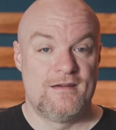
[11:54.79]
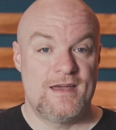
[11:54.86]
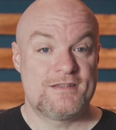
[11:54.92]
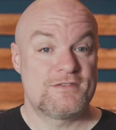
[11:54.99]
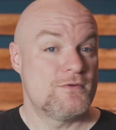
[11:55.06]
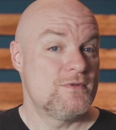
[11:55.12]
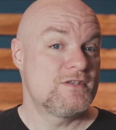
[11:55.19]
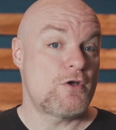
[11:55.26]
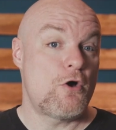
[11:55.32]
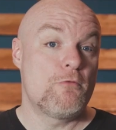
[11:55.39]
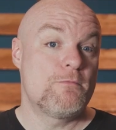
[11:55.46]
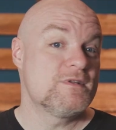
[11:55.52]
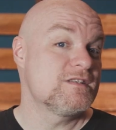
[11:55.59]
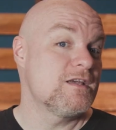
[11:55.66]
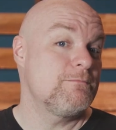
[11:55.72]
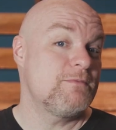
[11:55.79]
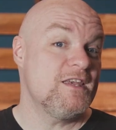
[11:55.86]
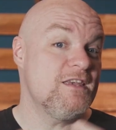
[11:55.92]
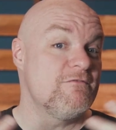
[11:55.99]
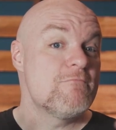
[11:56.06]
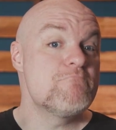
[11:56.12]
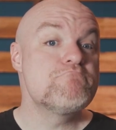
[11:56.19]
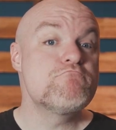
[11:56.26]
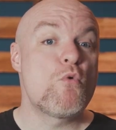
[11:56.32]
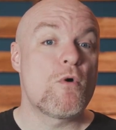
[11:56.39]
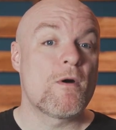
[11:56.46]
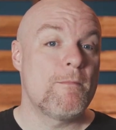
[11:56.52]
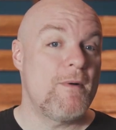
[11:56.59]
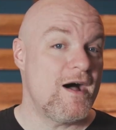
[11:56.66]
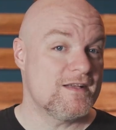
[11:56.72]
And so this opens up even
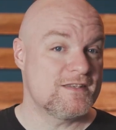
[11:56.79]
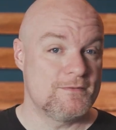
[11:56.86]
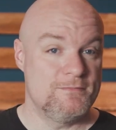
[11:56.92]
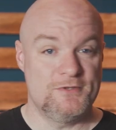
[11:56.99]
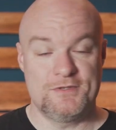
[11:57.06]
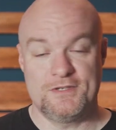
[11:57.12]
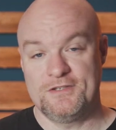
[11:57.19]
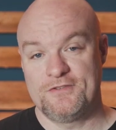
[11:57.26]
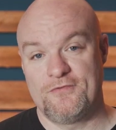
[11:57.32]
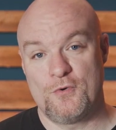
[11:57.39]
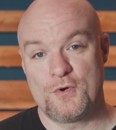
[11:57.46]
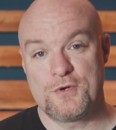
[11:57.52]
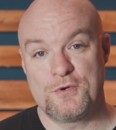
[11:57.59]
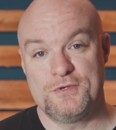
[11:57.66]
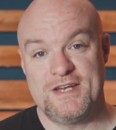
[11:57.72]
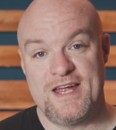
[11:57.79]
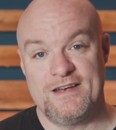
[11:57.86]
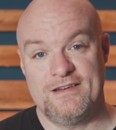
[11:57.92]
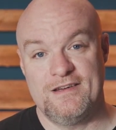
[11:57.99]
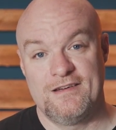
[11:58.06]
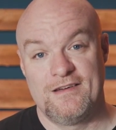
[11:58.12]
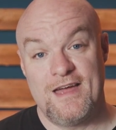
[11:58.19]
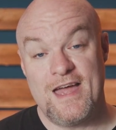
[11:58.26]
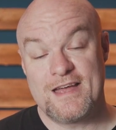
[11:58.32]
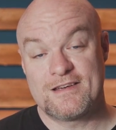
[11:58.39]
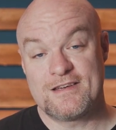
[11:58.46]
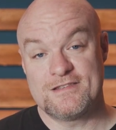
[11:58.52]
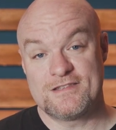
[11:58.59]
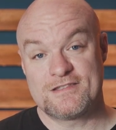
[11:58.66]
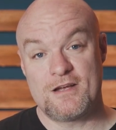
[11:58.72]
more possibilities for your data
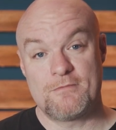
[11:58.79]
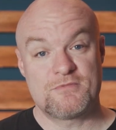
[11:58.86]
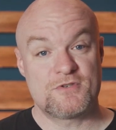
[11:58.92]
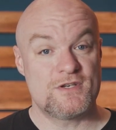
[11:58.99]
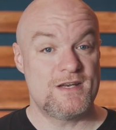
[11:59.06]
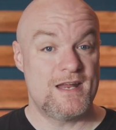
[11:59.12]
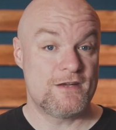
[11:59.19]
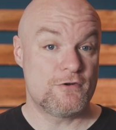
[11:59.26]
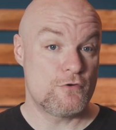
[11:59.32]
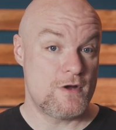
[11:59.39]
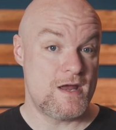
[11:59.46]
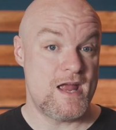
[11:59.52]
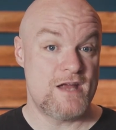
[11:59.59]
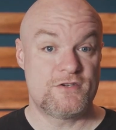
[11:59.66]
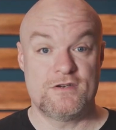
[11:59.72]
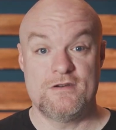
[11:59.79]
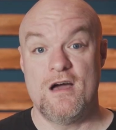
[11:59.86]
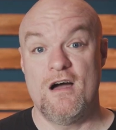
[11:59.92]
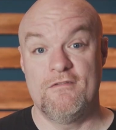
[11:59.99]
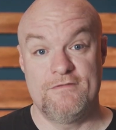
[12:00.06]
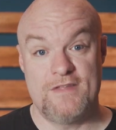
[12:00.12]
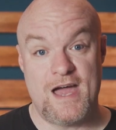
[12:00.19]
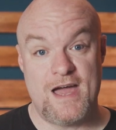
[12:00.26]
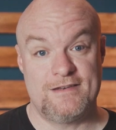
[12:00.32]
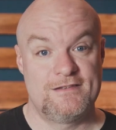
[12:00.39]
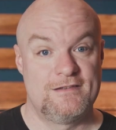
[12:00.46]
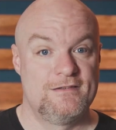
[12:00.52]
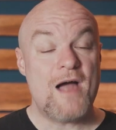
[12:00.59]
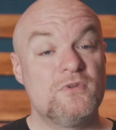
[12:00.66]
and consumption and creation of that.